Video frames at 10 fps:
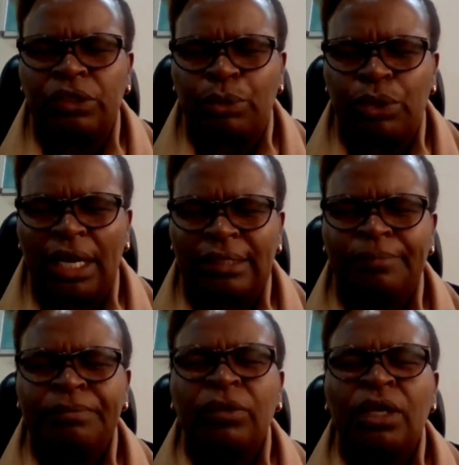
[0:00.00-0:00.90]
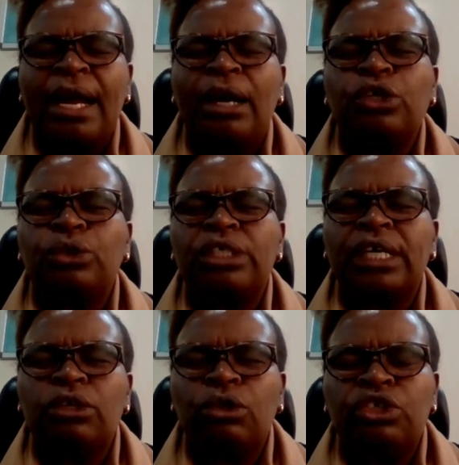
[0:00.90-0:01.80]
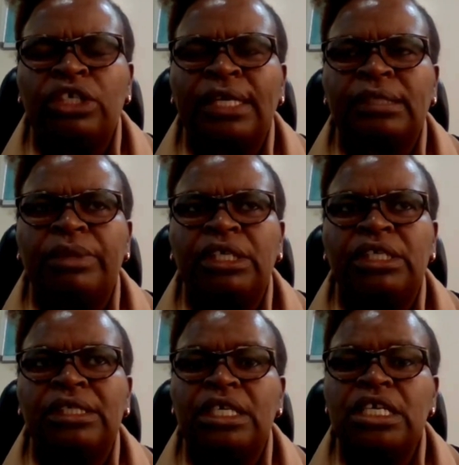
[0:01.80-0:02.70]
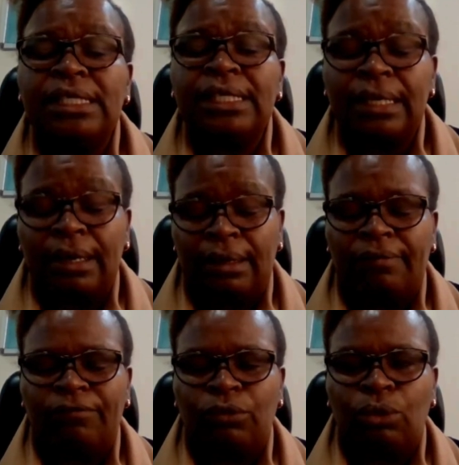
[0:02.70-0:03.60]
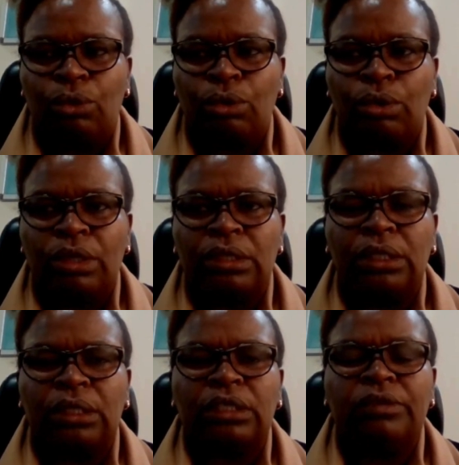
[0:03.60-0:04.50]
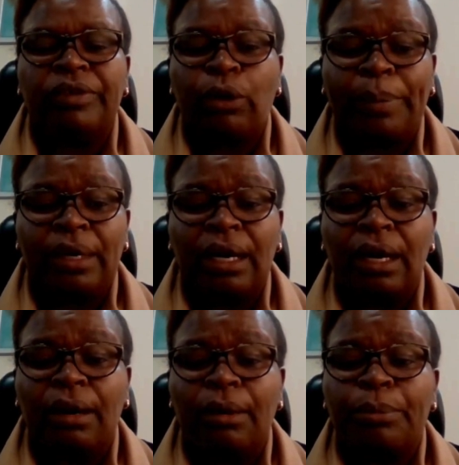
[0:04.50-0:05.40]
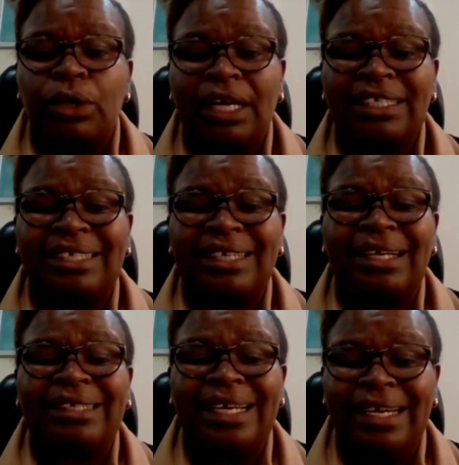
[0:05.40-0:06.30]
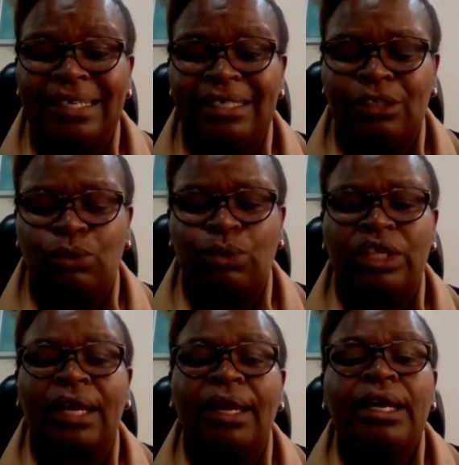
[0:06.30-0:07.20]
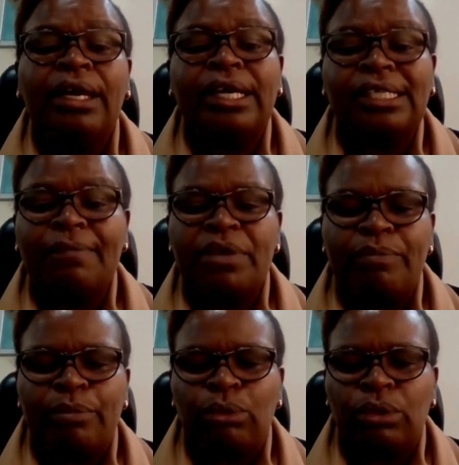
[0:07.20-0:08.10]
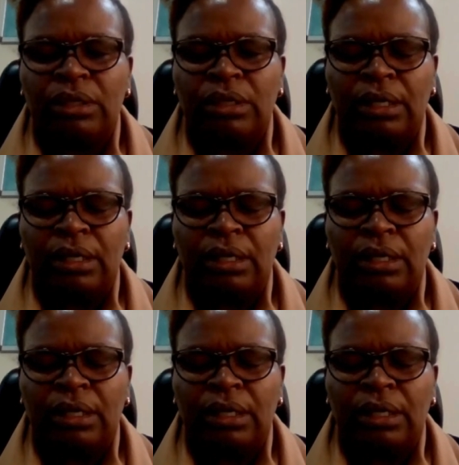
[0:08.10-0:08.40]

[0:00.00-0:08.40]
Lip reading: products. Also, technology has made it easier for developing a product that are tailored to the SME people